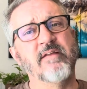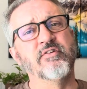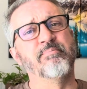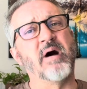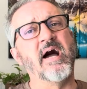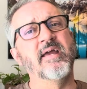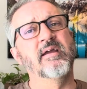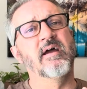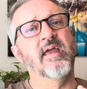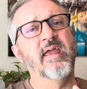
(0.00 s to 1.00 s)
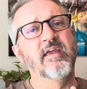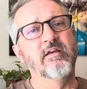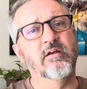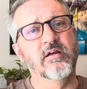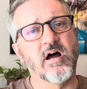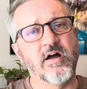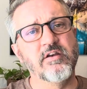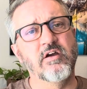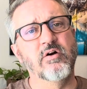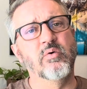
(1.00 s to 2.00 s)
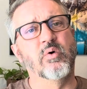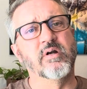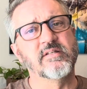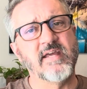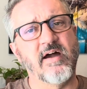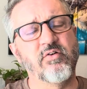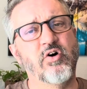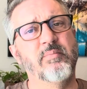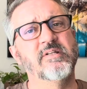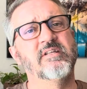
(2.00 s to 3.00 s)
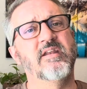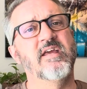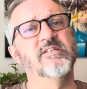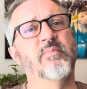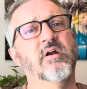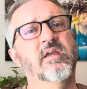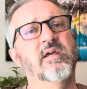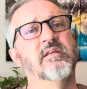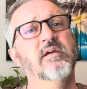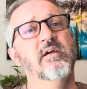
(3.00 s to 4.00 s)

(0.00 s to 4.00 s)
If you're buying a condo or a townhome in today's market,